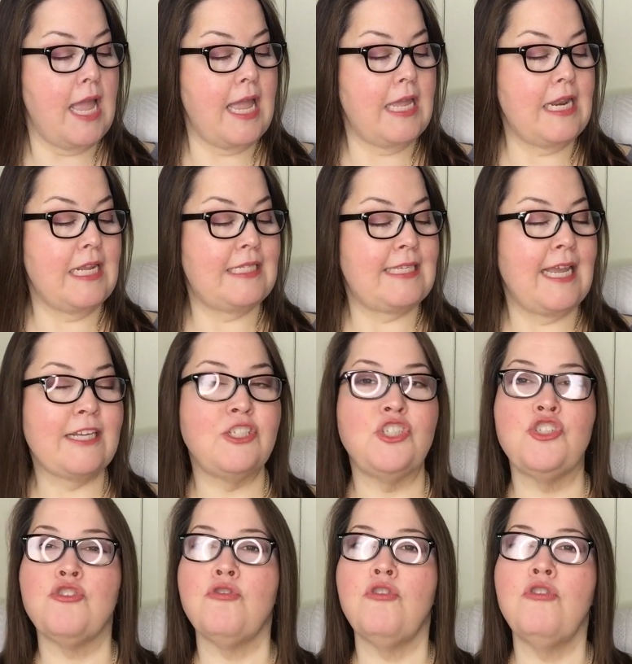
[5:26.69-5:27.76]
And
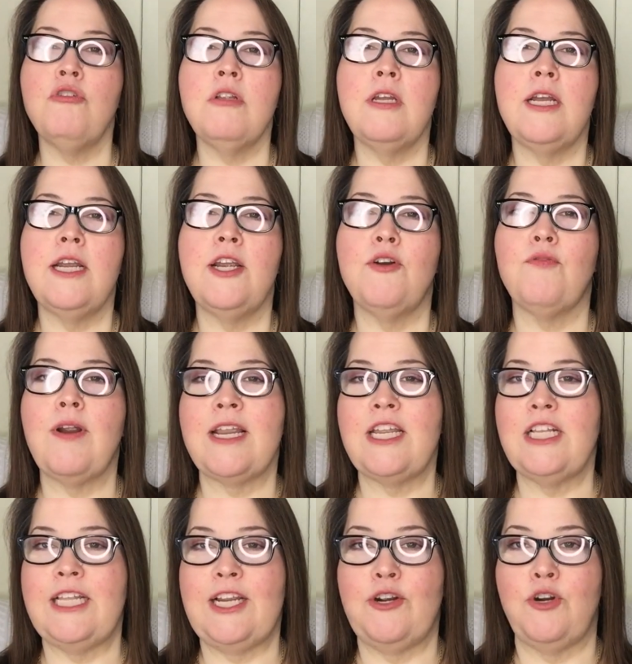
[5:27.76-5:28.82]
textural
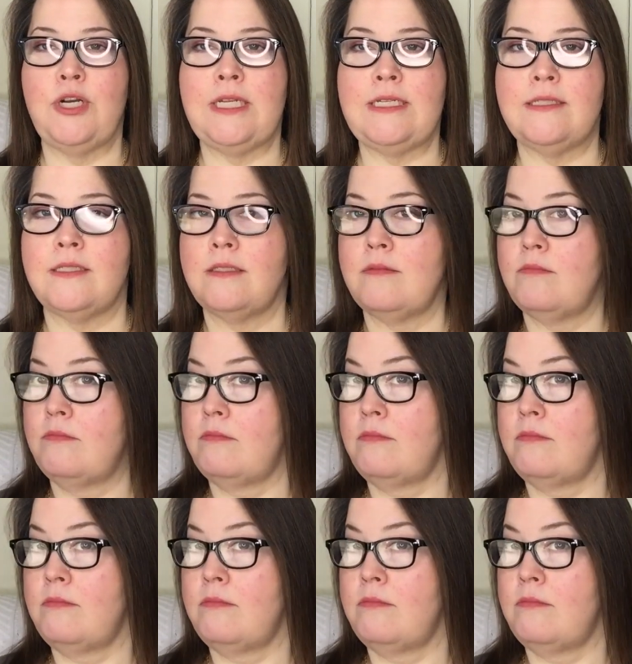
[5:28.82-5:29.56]
irregularities.